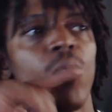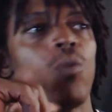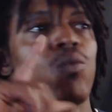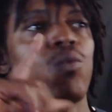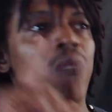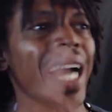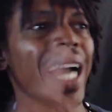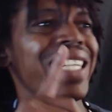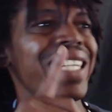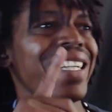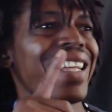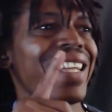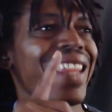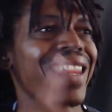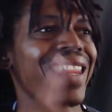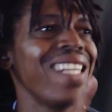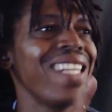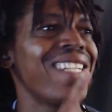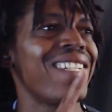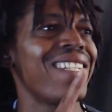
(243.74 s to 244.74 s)
Right
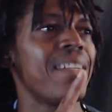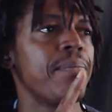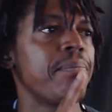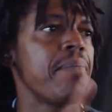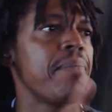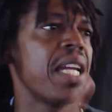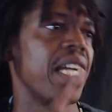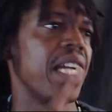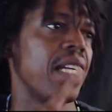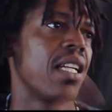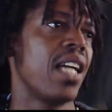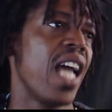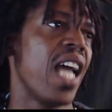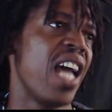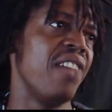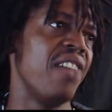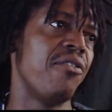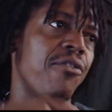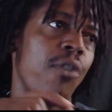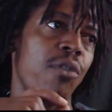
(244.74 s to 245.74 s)
this minute.
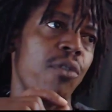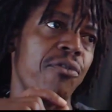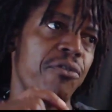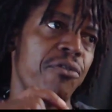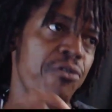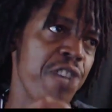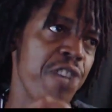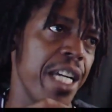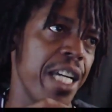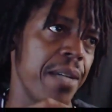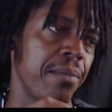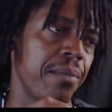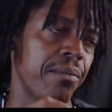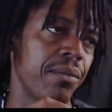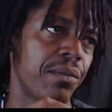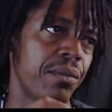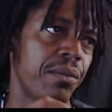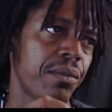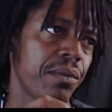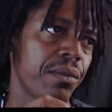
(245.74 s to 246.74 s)
And for free,
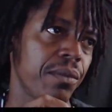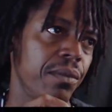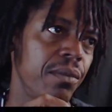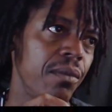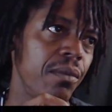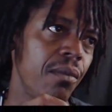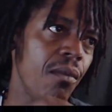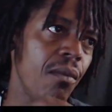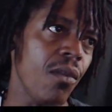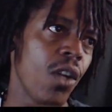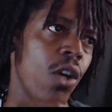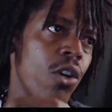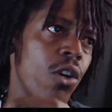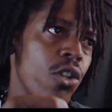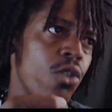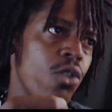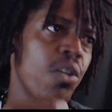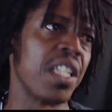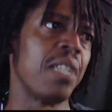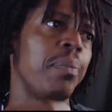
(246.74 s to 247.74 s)

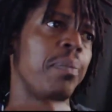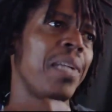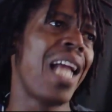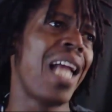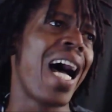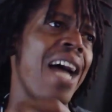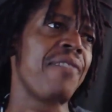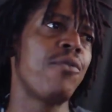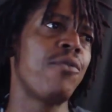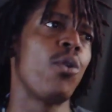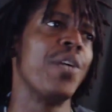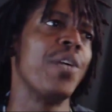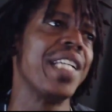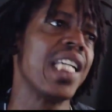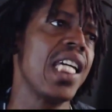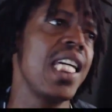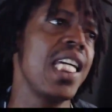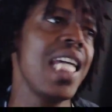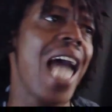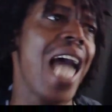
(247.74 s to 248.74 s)
you can apply for an
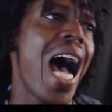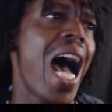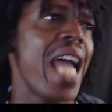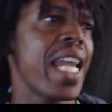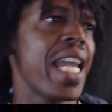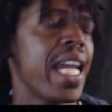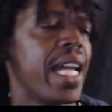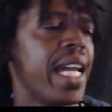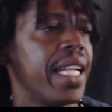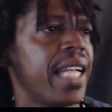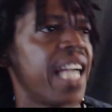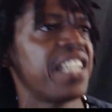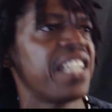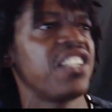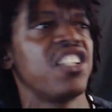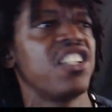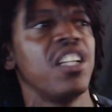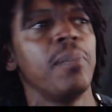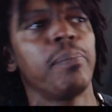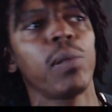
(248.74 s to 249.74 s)
EIN. That
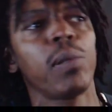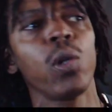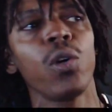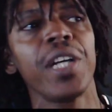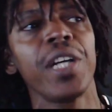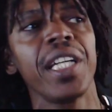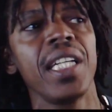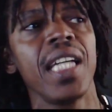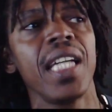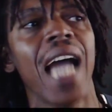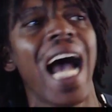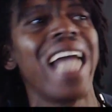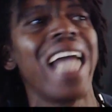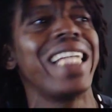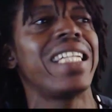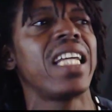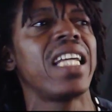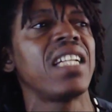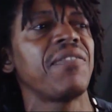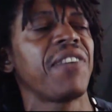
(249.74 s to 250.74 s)
is an employee
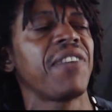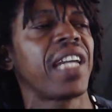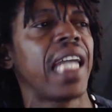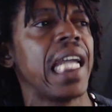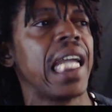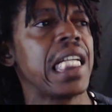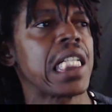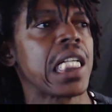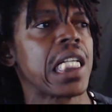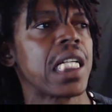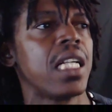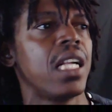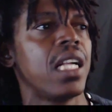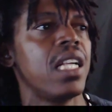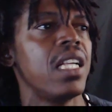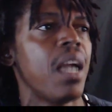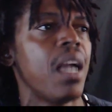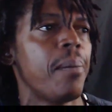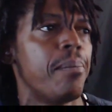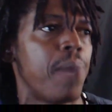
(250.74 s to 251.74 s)
identification
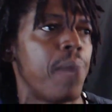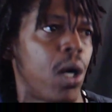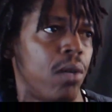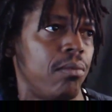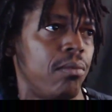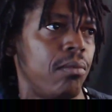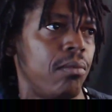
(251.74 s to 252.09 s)
number.